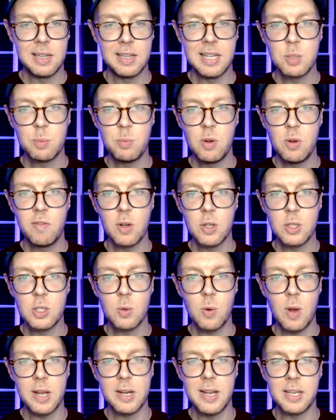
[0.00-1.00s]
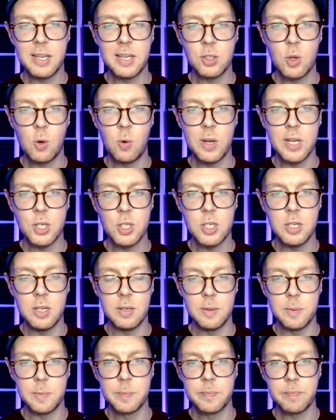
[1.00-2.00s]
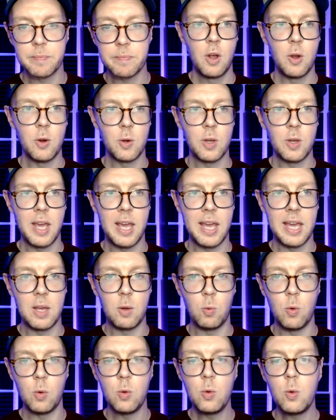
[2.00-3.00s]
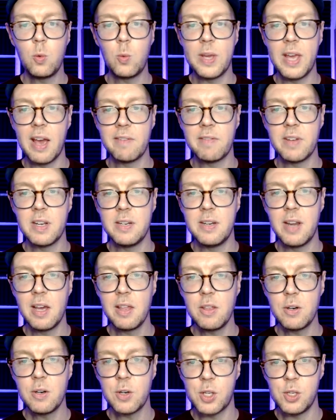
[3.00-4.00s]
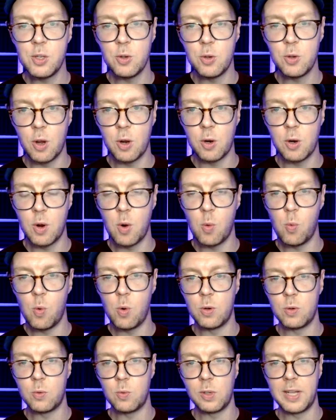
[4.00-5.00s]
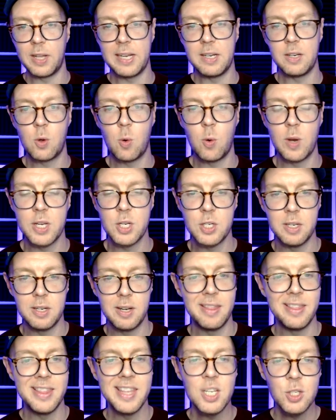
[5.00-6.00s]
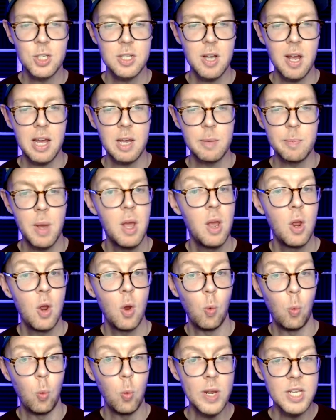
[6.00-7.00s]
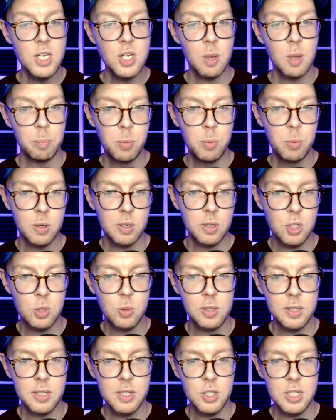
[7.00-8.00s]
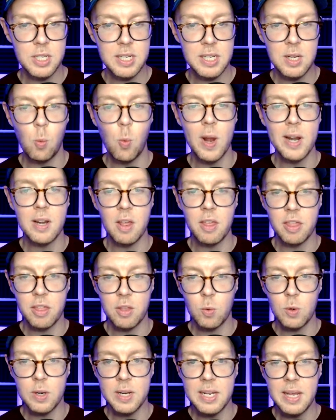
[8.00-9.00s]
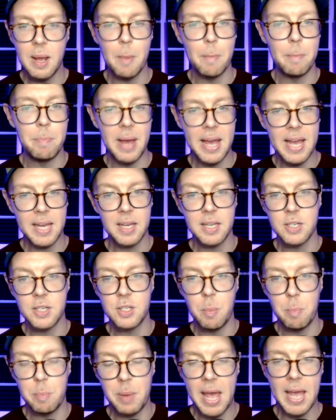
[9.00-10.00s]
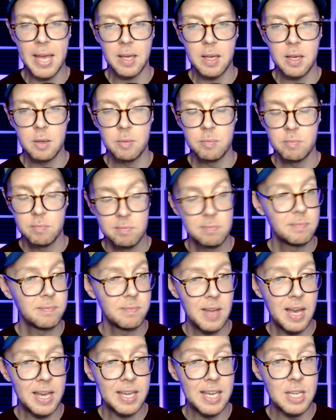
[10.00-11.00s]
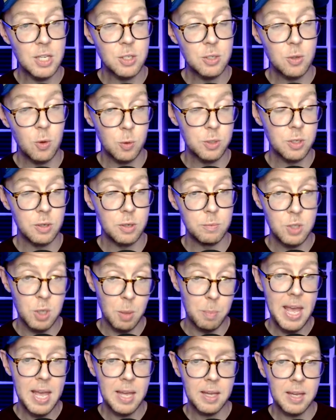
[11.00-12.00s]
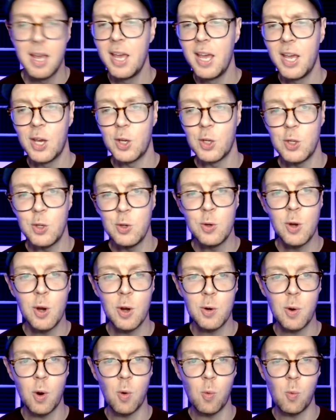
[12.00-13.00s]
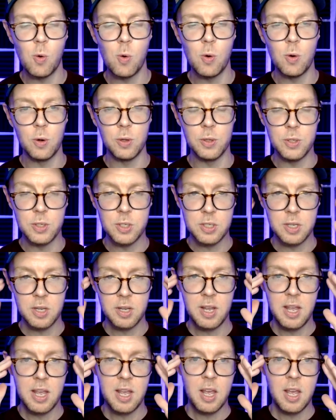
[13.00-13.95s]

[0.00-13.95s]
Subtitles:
Let's move on to our next question. Okay, we have another Hugo Award related question. This time, which book trilogy won 3 back-to-back, I guess also to back, Hugo Awards?